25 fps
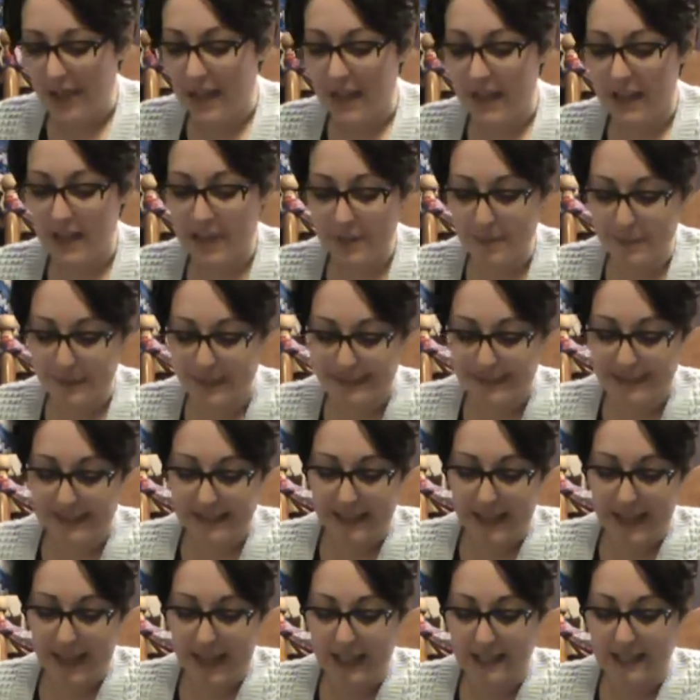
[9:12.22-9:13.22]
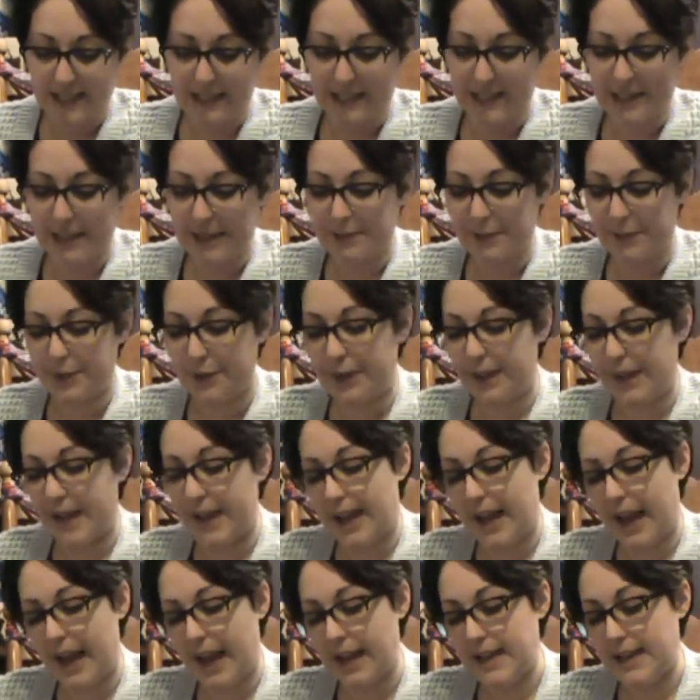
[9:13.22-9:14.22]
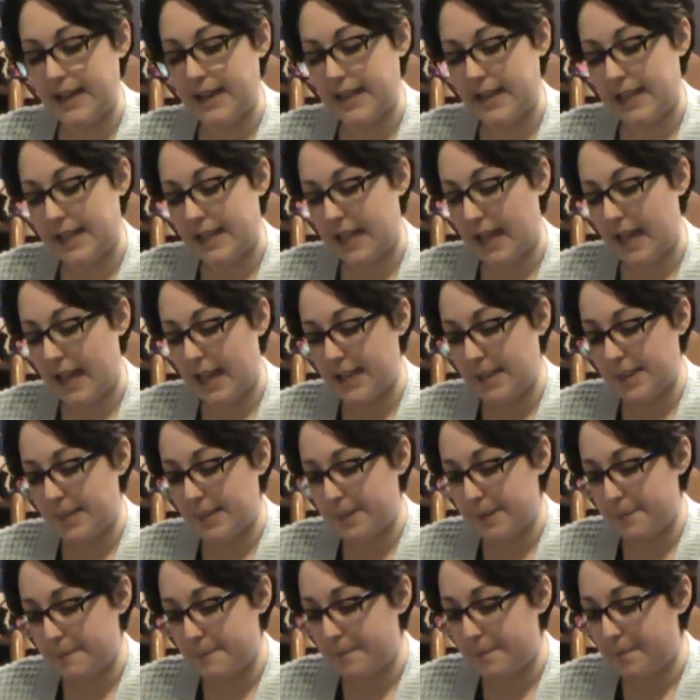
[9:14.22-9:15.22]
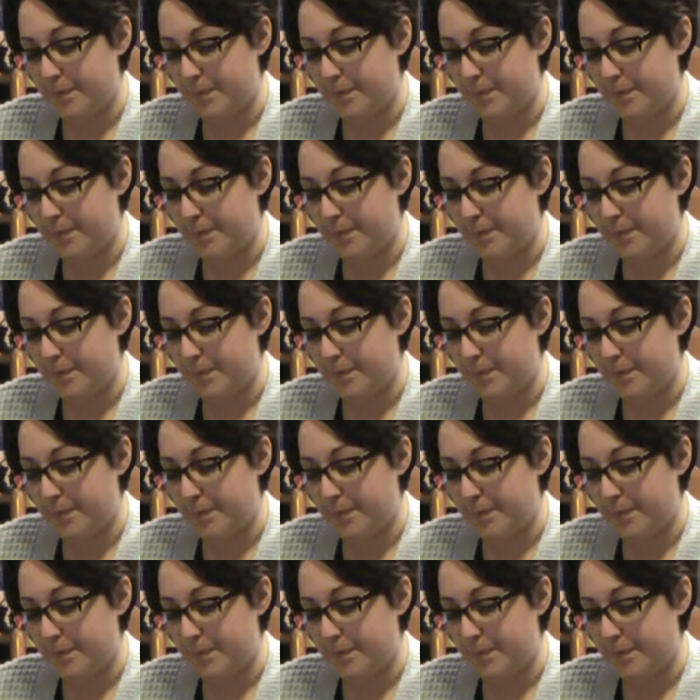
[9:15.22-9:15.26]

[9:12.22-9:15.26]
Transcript: Anyways, I signed up for a hat knitting class,